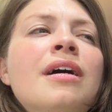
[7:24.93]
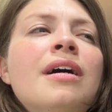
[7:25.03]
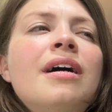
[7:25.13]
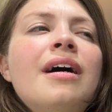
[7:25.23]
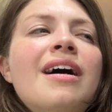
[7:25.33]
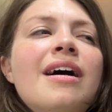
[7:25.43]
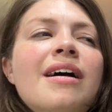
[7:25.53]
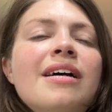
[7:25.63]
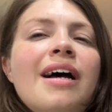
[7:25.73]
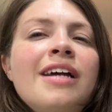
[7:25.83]

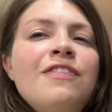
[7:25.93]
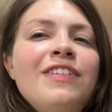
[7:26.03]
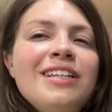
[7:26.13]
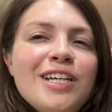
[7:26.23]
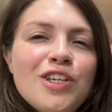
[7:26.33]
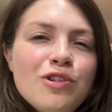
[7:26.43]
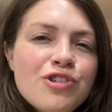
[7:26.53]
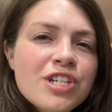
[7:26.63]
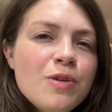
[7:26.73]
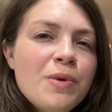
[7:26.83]
Huh. I feel like
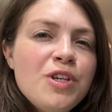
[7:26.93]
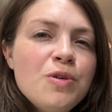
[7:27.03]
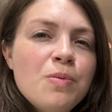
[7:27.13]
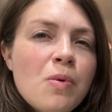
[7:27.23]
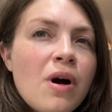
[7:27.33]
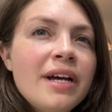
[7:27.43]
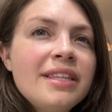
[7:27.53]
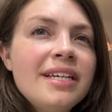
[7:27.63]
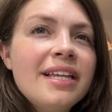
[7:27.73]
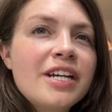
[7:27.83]
usually when you want
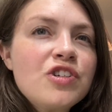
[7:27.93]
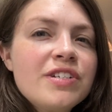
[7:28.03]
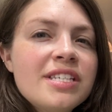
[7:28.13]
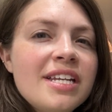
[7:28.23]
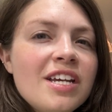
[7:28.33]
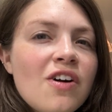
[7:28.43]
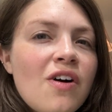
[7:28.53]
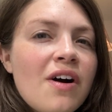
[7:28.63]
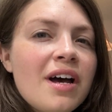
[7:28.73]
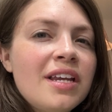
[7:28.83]
the electricity
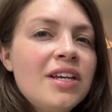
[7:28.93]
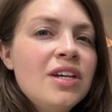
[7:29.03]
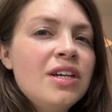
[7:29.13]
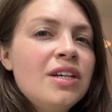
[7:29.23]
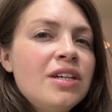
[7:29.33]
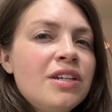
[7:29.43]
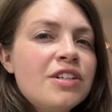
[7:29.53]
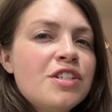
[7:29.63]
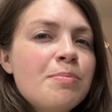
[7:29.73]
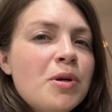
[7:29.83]
on, you're
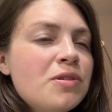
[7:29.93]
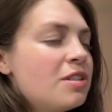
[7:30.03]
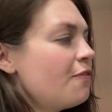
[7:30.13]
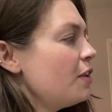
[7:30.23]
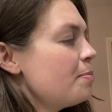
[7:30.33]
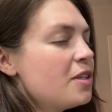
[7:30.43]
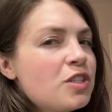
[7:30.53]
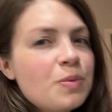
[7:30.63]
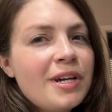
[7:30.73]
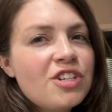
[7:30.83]
supposed to flip the
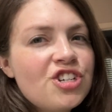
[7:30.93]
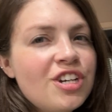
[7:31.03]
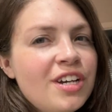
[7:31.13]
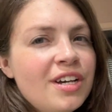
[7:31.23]
switch